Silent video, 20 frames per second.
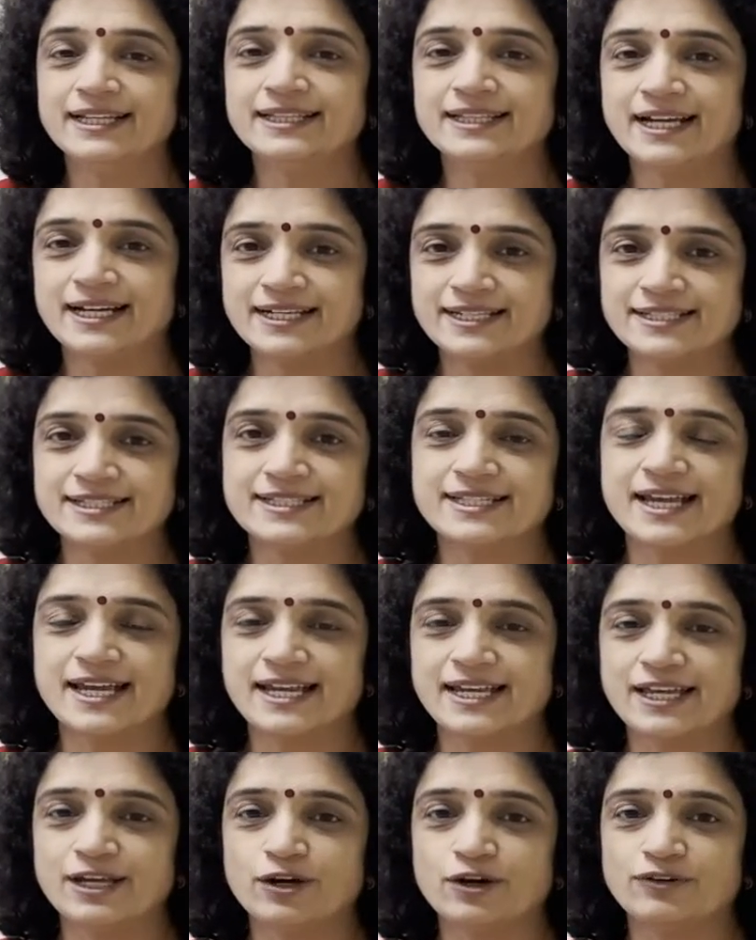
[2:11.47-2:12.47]
that is
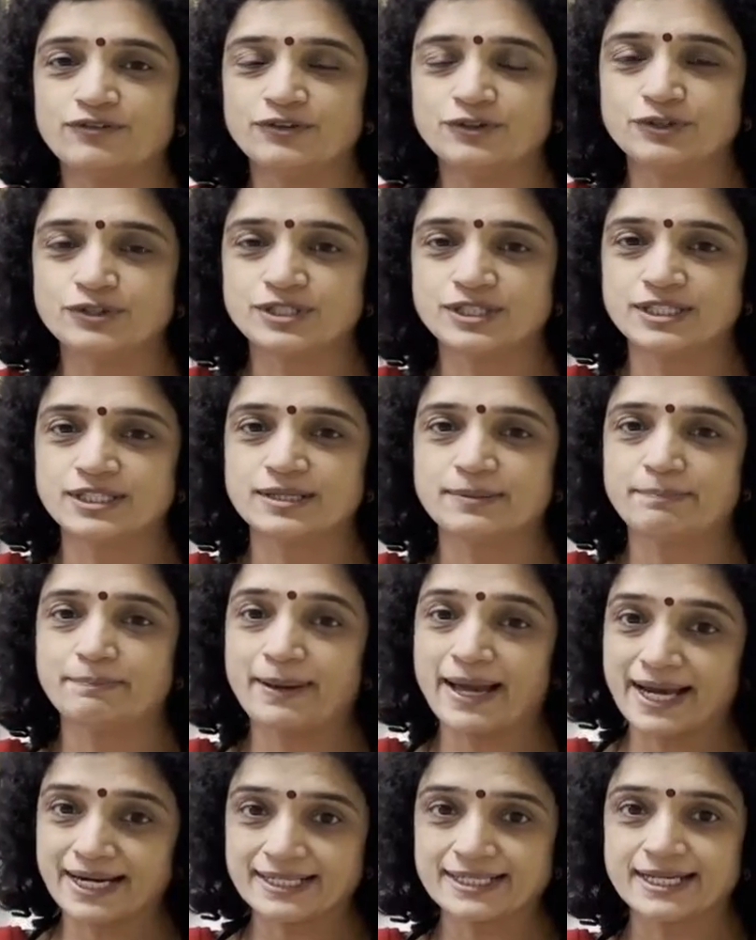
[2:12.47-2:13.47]
any of those
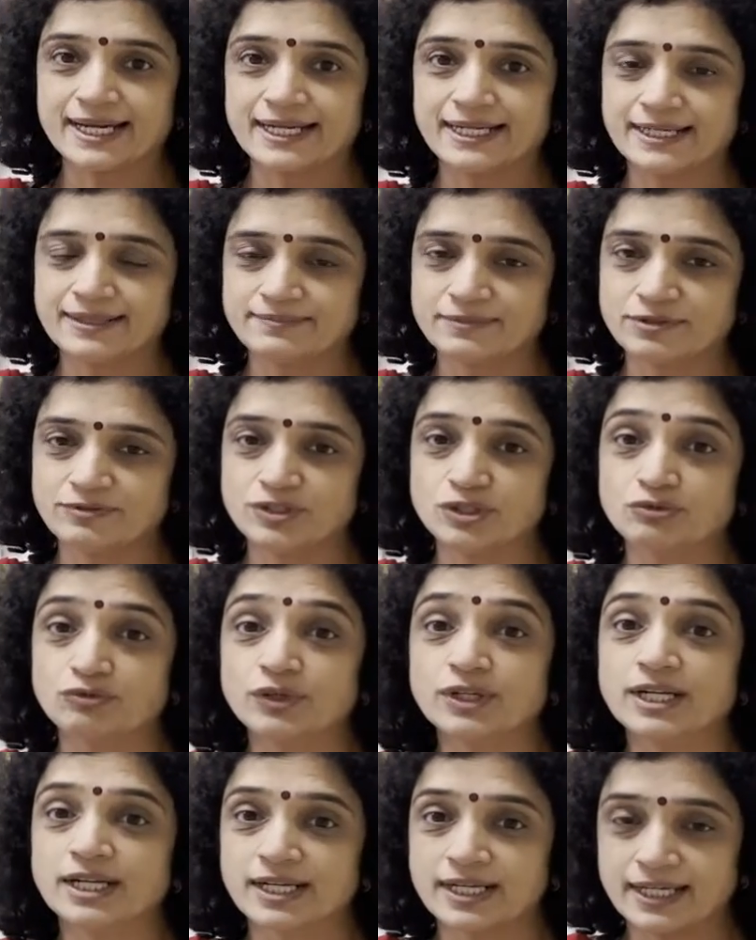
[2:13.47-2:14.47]
packed items which
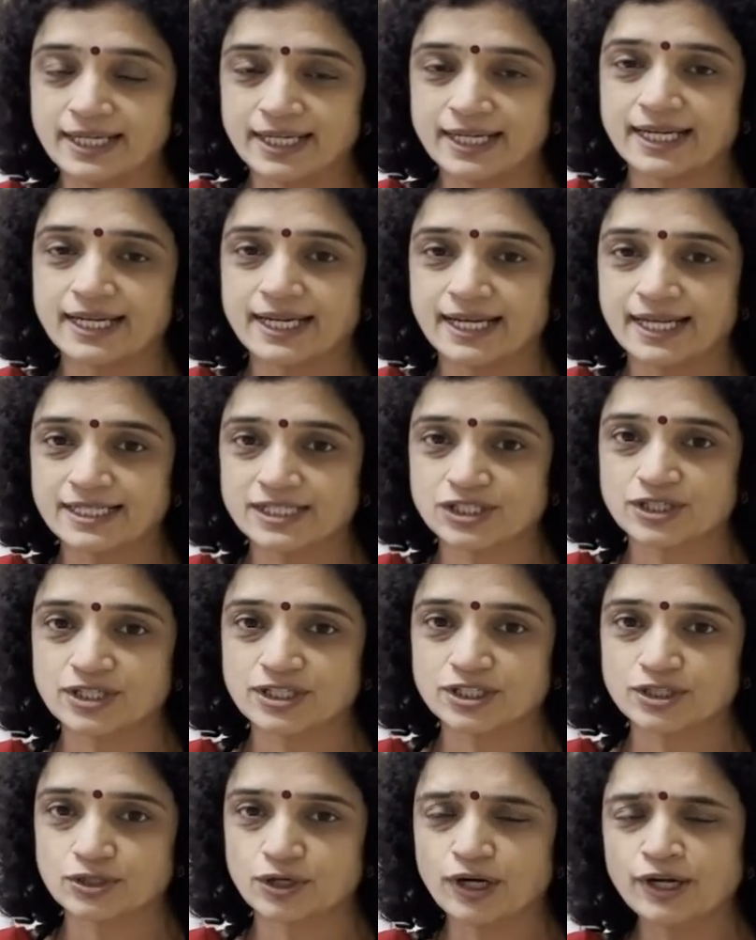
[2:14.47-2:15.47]
would contain an extra
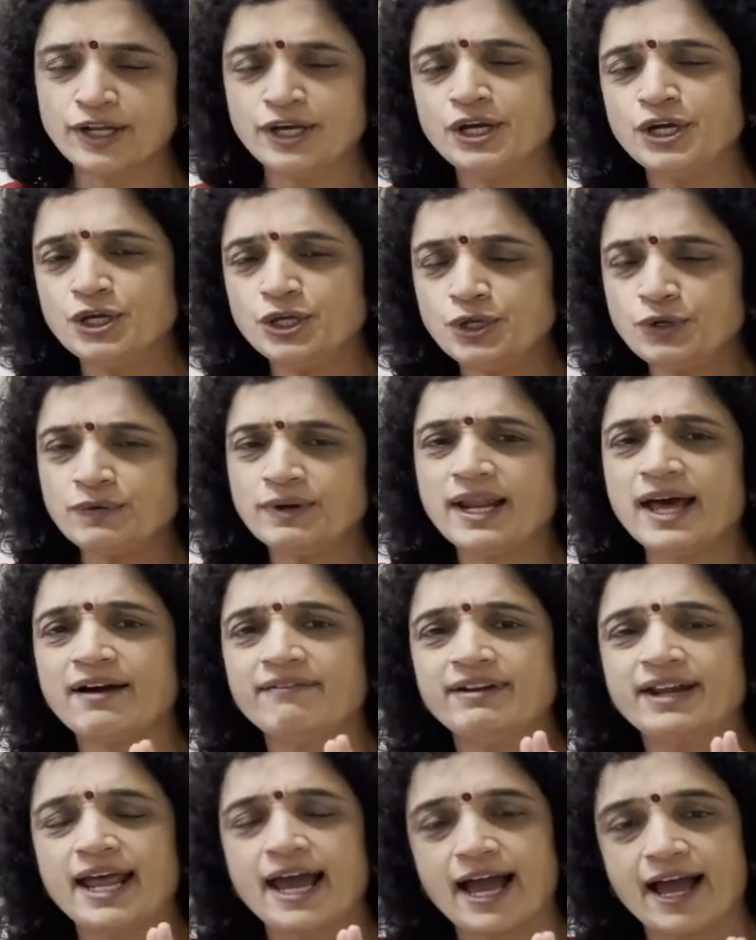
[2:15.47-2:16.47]
salt, you would have
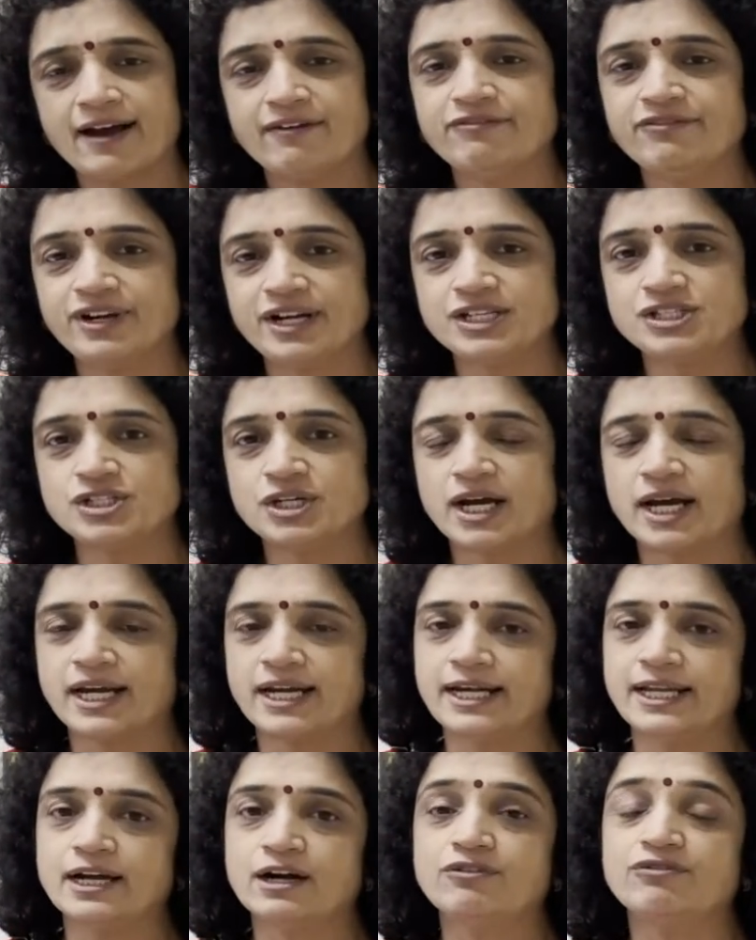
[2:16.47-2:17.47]
an average
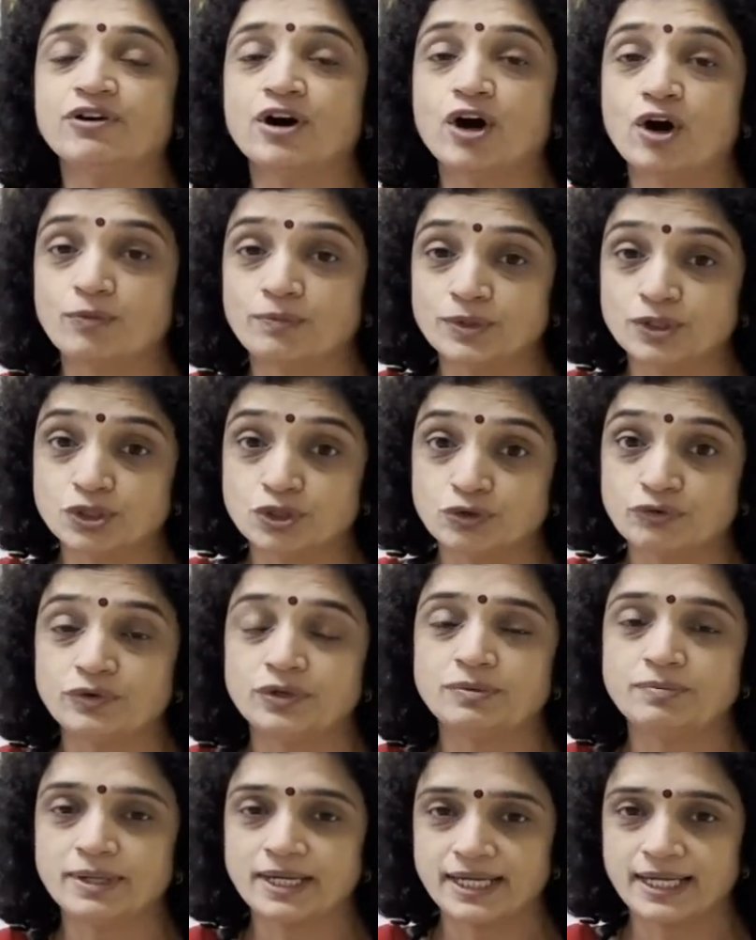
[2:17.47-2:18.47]
idea of how much you
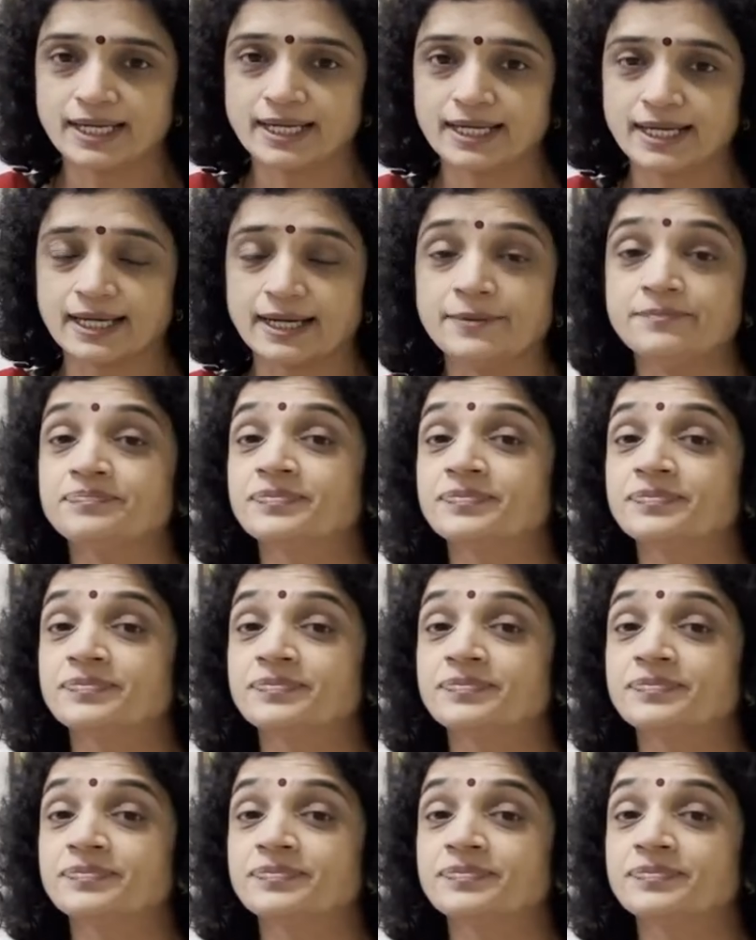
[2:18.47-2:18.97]
would be taking.